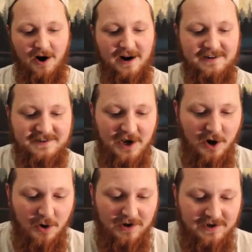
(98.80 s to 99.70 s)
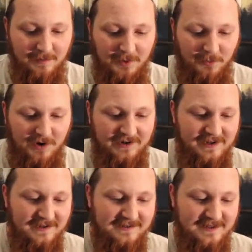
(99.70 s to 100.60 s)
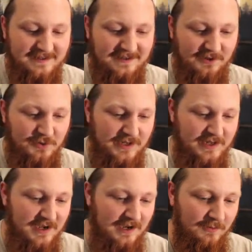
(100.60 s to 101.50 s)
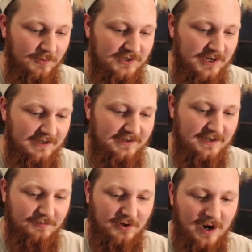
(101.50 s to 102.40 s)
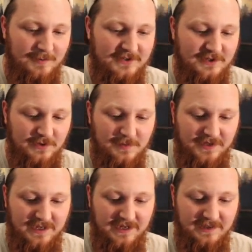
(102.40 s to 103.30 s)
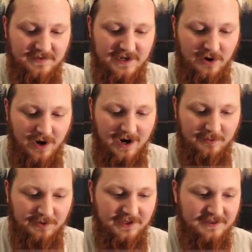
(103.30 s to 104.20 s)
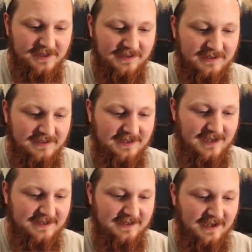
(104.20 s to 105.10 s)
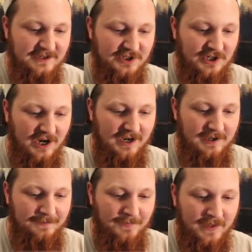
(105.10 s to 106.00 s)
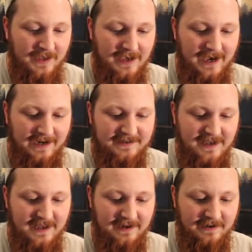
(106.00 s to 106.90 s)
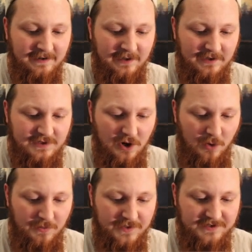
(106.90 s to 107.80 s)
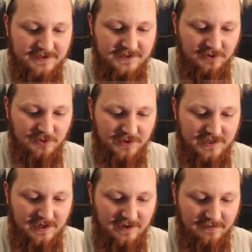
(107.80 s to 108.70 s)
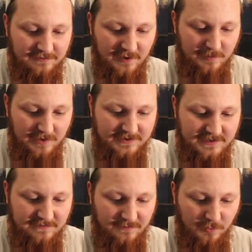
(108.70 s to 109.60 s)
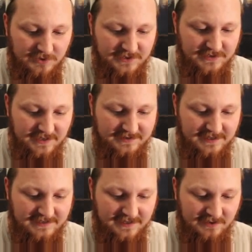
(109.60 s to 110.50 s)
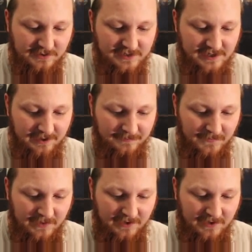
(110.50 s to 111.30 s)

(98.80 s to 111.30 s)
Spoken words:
All right, so number 1 is this Lugia, which I did promise you at the beginning of the video. I really think that this has a nice shot out of 10. So this is a Lugia from Unseen Forces, as I said earlier.